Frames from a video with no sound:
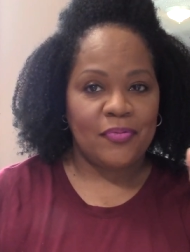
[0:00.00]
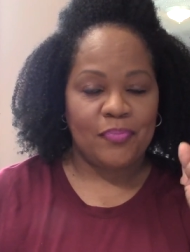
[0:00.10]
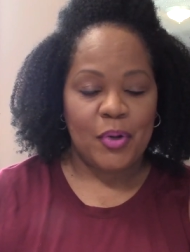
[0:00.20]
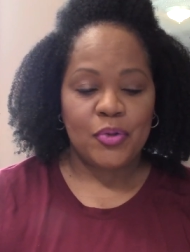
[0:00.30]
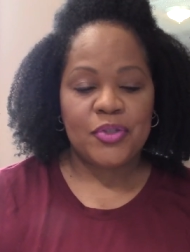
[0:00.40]

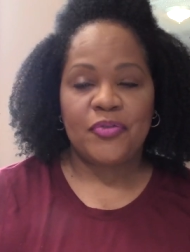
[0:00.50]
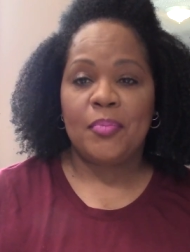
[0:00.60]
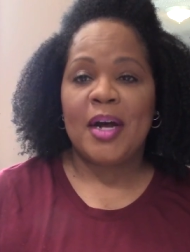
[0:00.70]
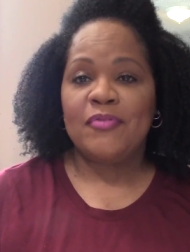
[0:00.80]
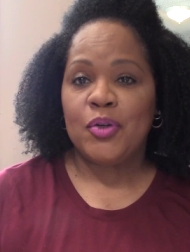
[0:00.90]
posed from
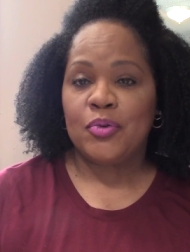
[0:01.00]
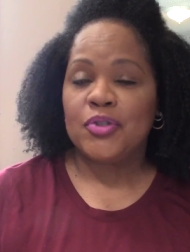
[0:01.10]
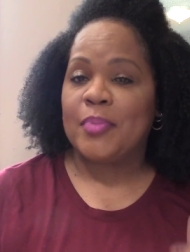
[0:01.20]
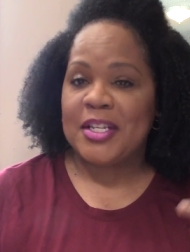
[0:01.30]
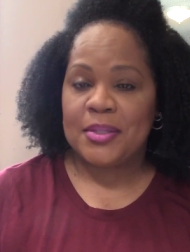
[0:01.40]
my
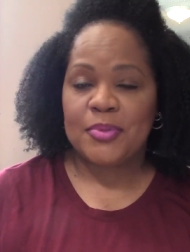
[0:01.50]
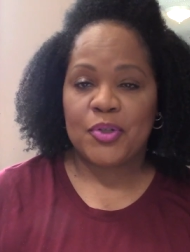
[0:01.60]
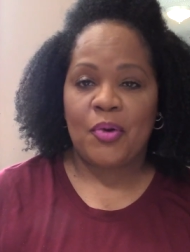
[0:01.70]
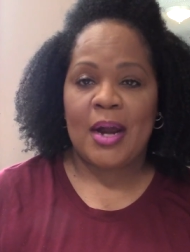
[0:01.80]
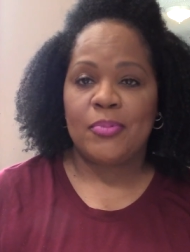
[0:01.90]
viewers, my
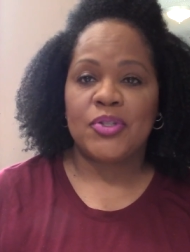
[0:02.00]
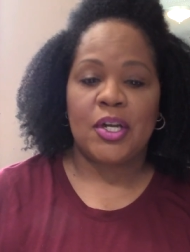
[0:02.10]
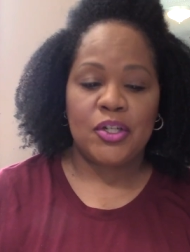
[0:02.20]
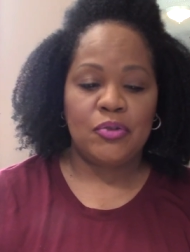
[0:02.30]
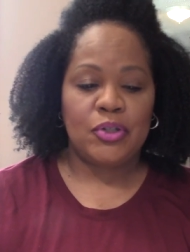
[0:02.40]
subscribers on
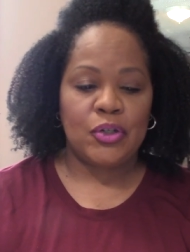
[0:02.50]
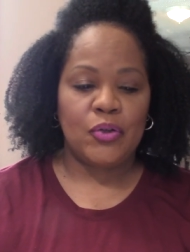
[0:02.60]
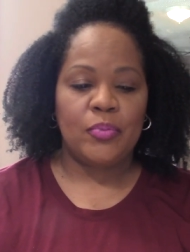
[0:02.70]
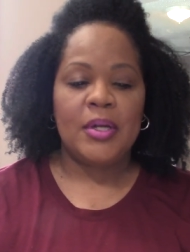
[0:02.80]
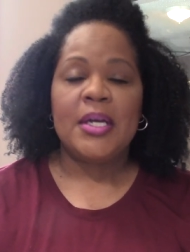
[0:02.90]

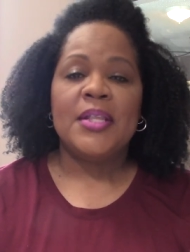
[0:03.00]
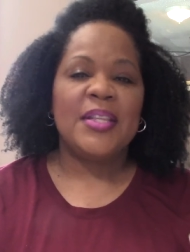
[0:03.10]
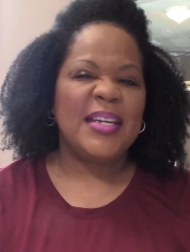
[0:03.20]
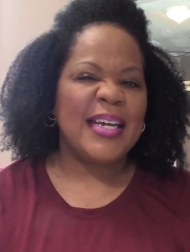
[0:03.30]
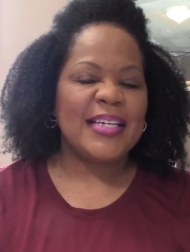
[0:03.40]
YouTube, the
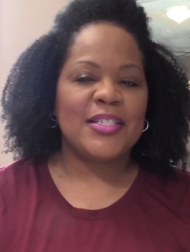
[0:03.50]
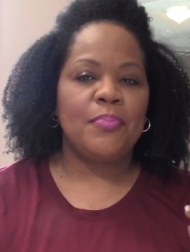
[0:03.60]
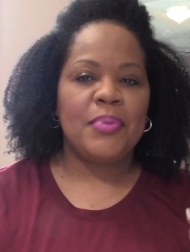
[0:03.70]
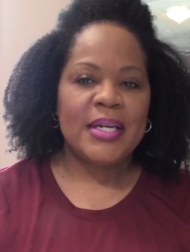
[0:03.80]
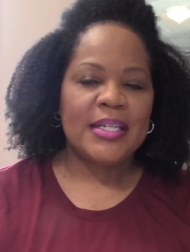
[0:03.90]
next
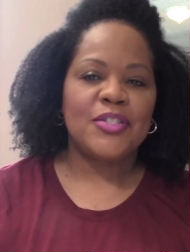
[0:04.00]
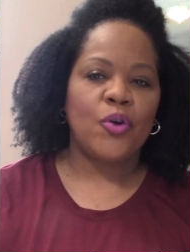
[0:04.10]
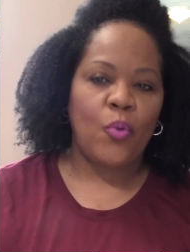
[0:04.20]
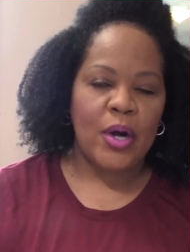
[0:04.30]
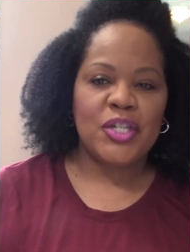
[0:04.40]
biggest
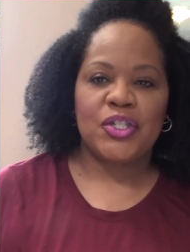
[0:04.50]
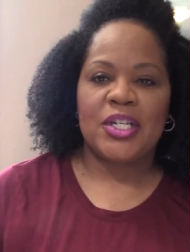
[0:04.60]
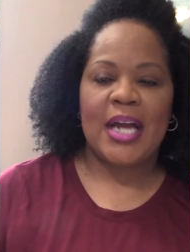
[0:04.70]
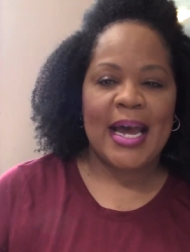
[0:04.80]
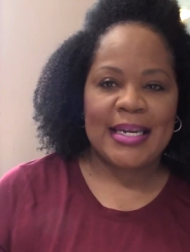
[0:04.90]
question
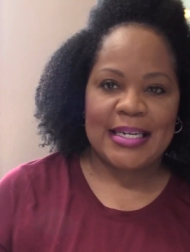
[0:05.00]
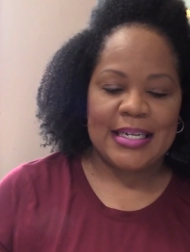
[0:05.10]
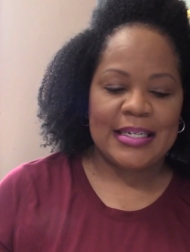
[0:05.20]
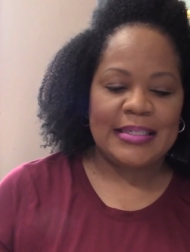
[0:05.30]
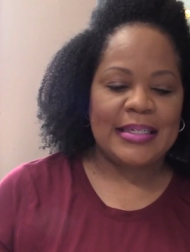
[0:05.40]
I
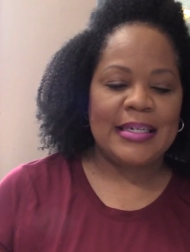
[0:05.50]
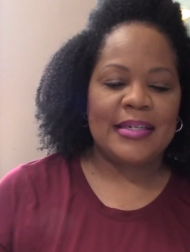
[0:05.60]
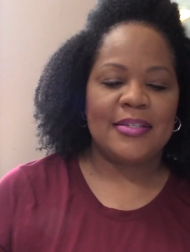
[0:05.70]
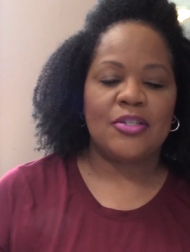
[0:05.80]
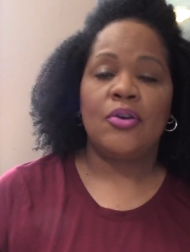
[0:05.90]
get
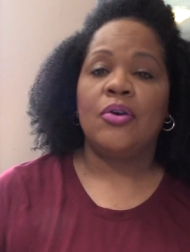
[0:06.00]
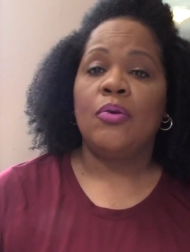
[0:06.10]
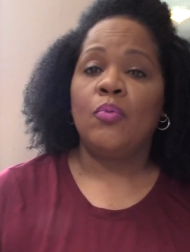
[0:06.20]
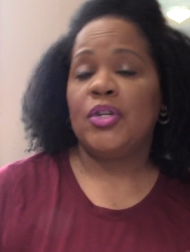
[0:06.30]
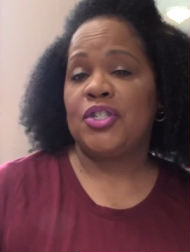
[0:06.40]
is,
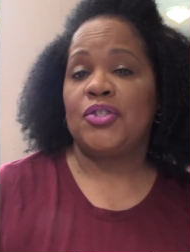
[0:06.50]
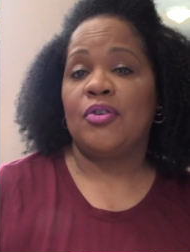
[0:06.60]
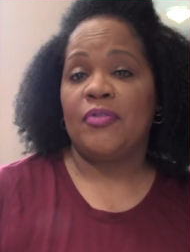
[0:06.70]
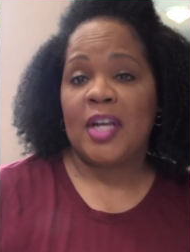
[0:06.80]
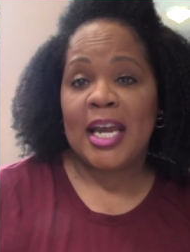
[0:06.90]
which
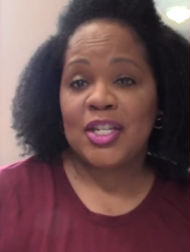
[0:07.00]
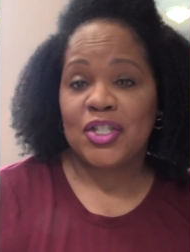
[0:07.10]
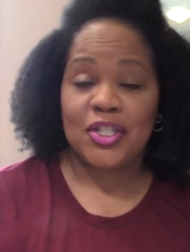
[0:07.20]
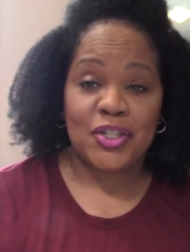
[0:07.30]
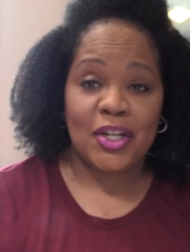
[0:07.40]

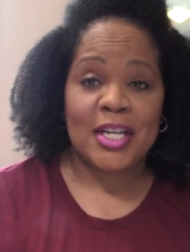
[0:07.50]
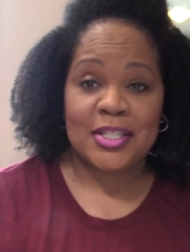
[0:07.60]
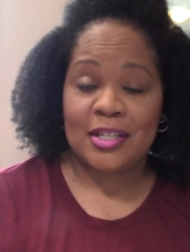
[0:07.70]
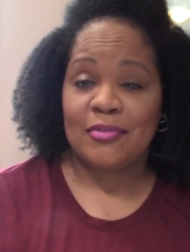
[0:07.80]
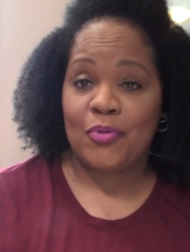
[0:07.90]
certification should I
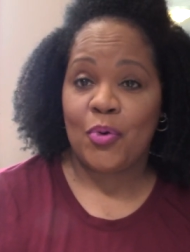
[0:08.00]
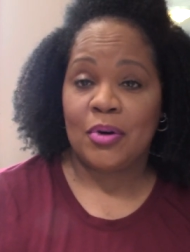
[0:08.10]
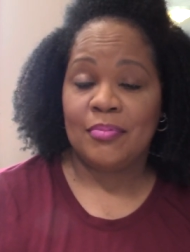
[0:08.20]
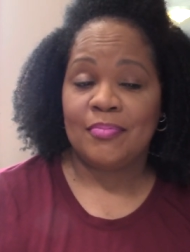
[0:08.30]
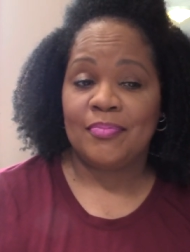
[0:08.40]
sit for?